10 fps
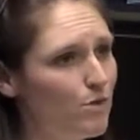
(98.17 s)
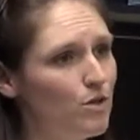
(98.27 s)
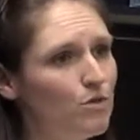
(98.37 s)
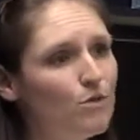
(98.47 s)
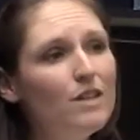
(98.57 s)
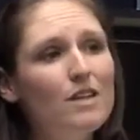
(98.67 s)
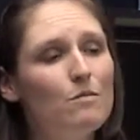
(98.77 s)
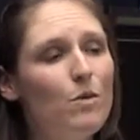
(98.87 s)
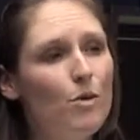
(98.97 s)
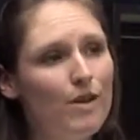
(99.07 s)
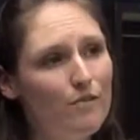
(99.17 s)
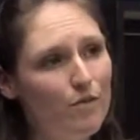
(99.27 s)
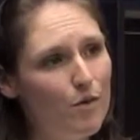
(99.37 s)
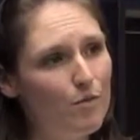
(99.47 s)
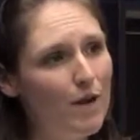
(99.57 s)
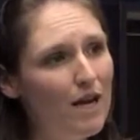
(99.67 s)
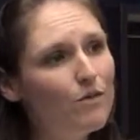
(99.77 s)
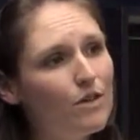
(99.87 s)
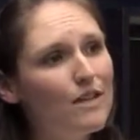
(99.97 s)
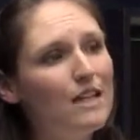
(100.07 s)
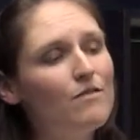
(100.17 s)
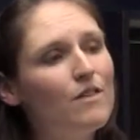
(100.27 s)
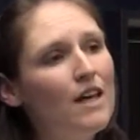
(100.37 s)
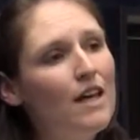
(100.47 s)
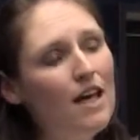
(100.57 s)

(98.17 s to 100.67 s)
which are really important for pain relief.